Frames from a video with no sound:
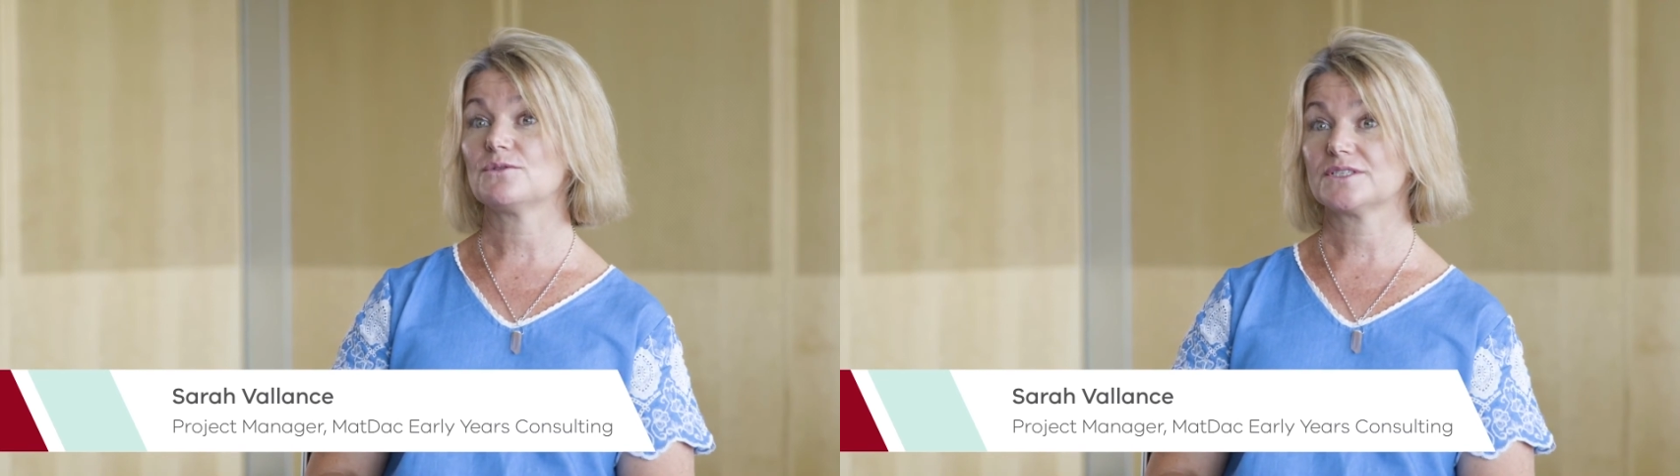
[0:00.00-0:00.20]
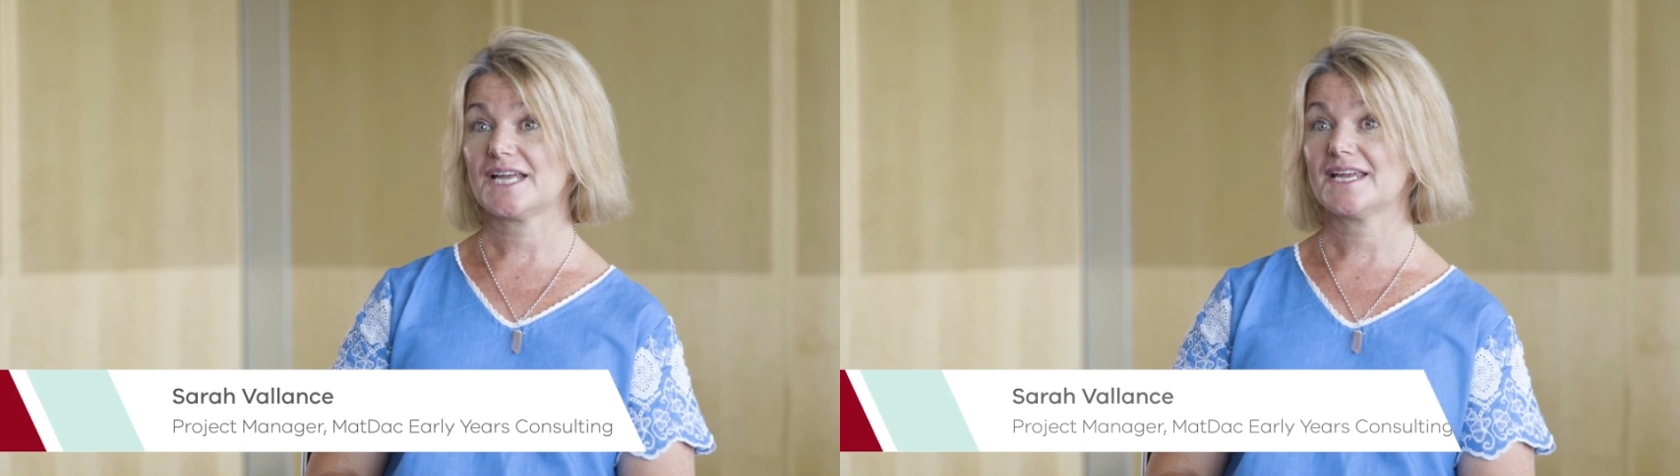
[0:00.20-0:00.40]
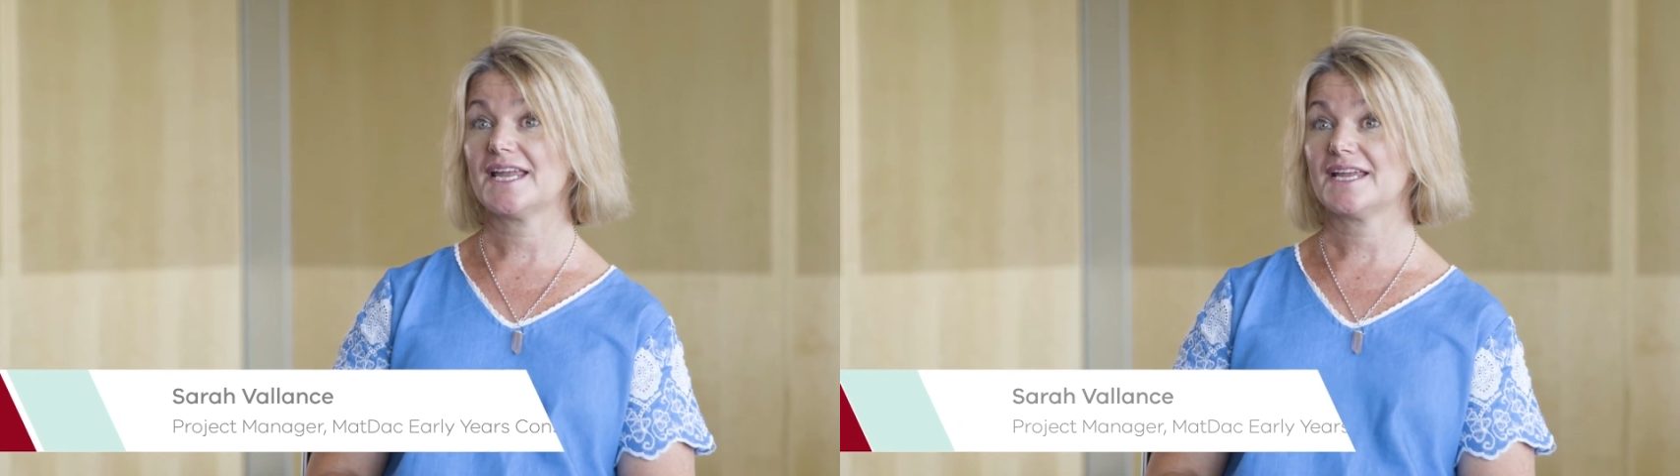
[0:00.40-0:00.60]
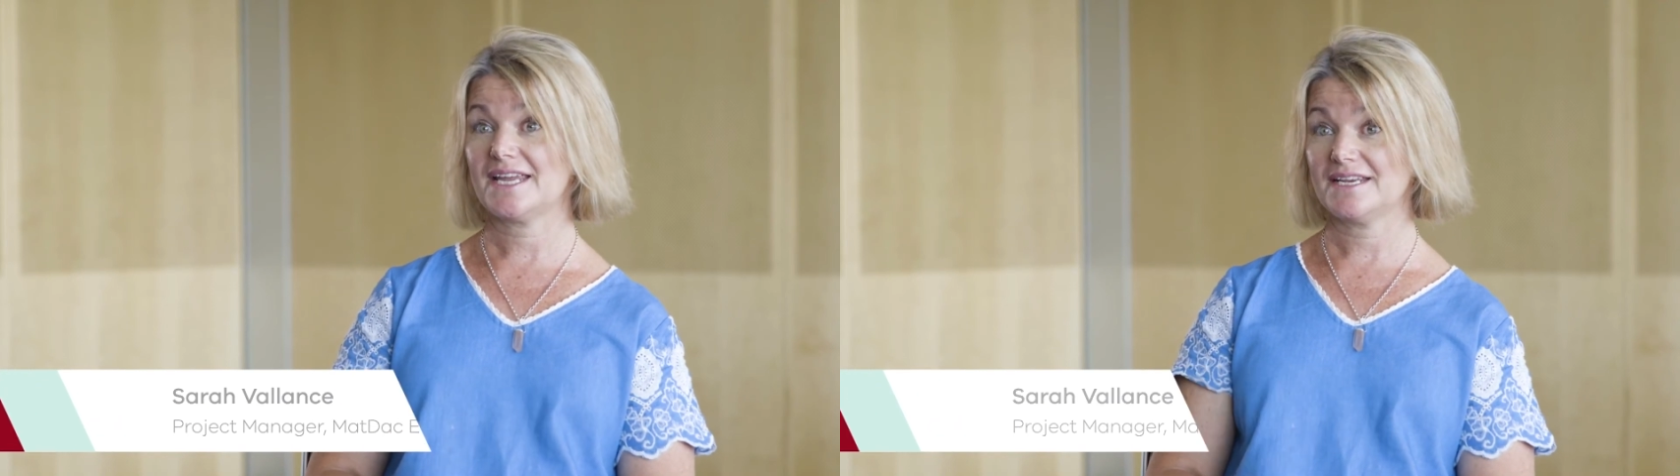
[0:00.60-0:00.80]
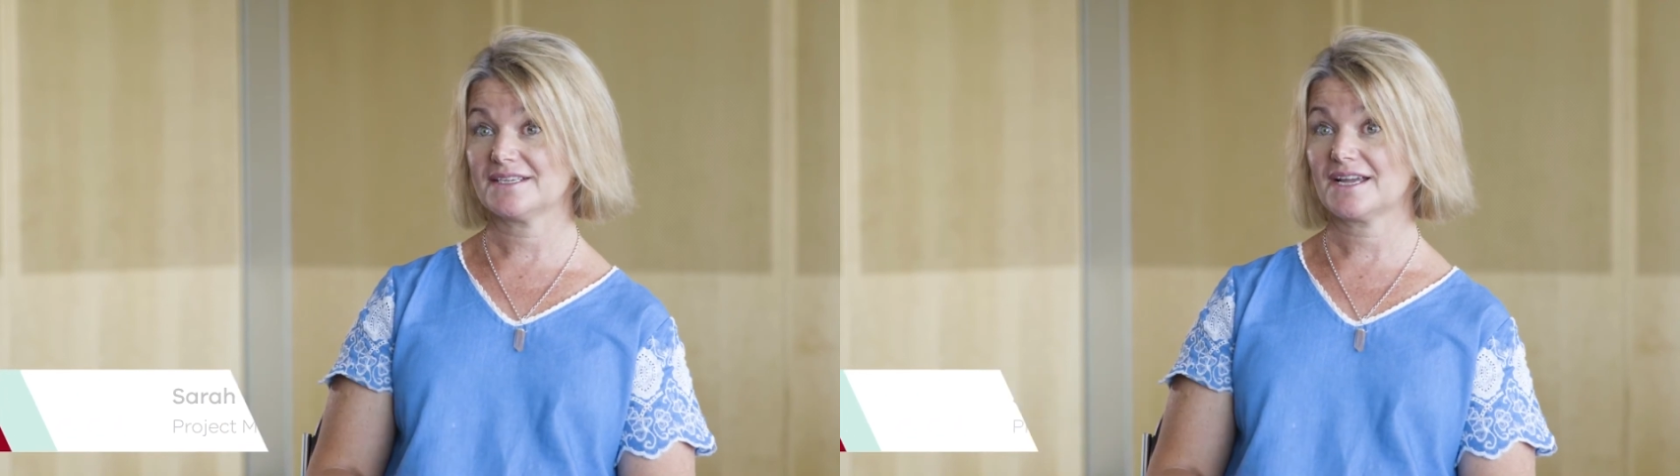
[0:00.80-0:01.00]
long
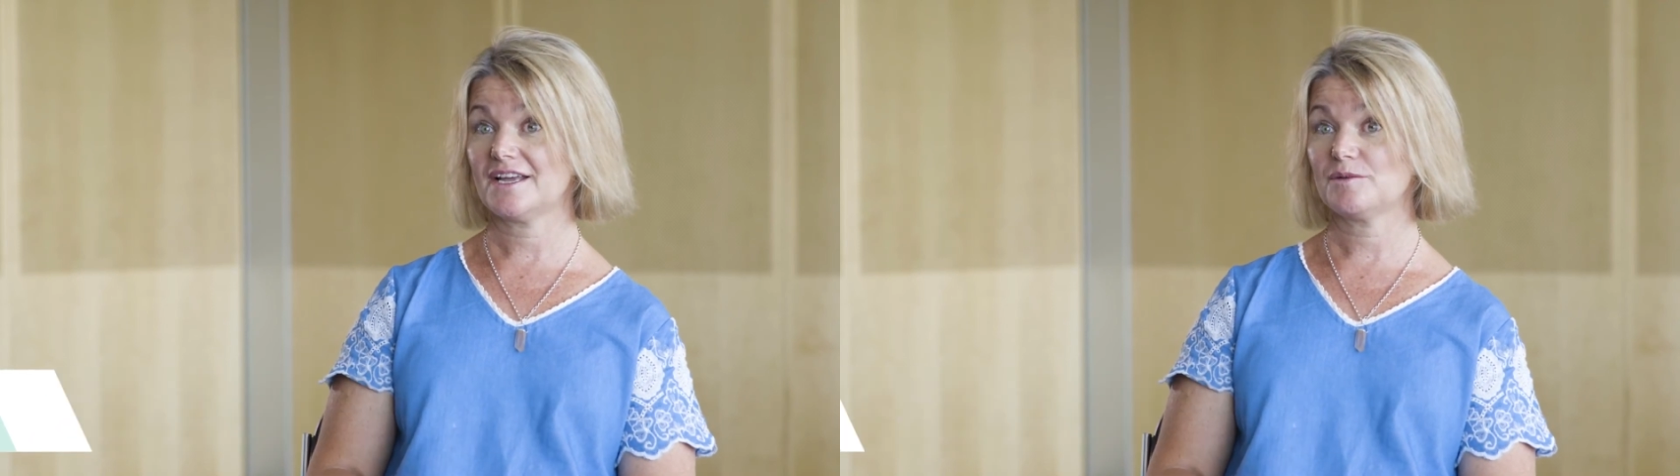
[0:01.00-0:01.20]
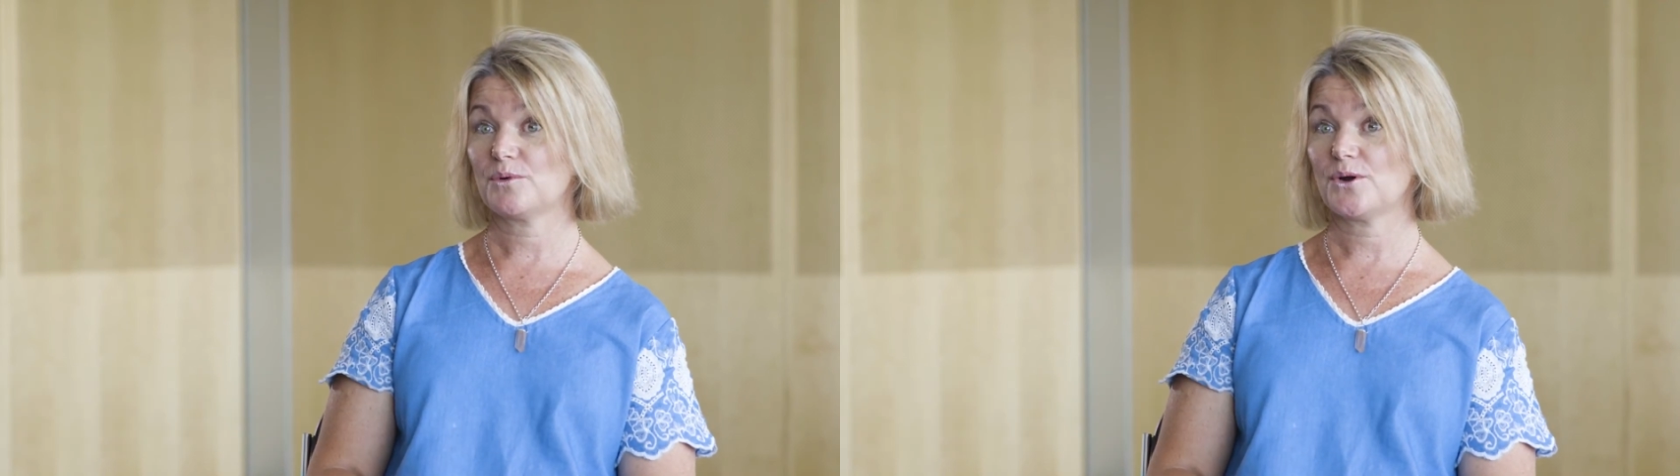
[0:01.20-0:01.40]
daycare kindergarten